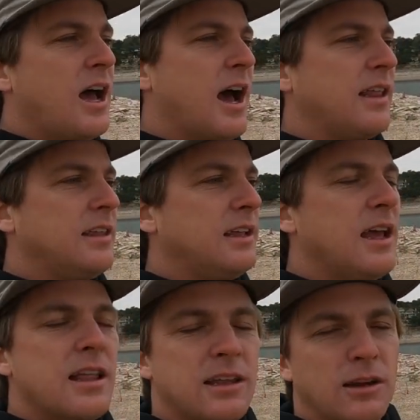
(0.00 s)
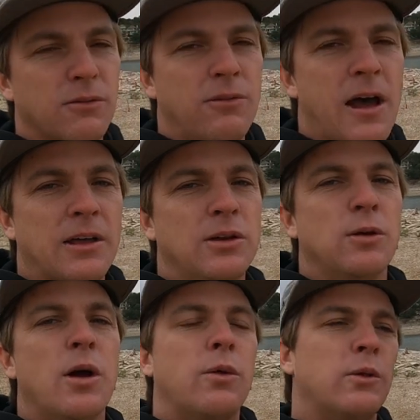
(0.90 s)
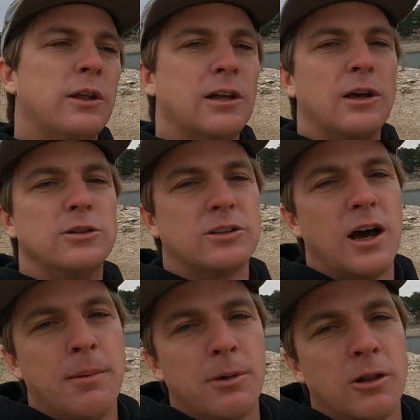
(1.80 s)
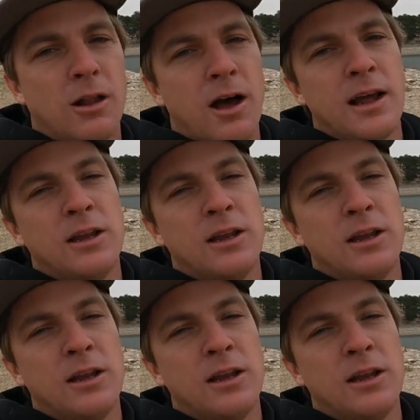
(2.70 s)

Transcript: I think that your value really goes up a lot,